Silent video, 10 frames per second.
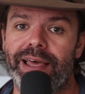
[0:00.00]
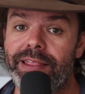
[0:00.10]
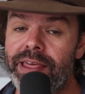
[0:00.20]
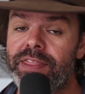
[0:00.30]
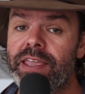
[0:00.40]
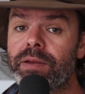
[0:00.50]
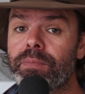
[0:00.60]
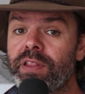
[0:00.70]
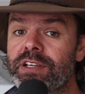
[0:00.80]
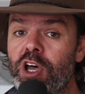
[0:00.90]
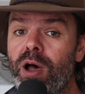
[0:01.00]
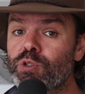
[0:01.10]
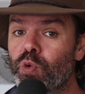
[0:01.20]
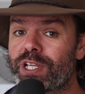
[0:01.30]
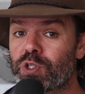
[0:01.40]
they're thinking by the time
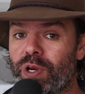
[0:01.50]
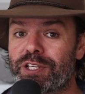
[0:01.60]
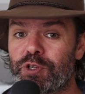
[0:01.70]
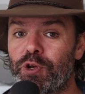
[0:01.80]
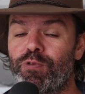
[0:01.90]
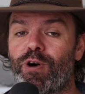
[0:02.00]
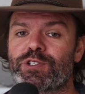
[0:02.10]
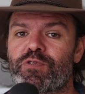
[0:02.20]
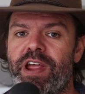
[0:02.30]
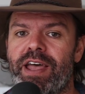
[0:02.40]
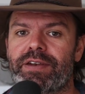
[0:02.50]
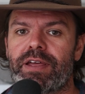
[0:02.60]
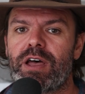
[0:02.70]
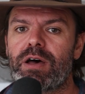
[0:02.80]
2022 rolls around,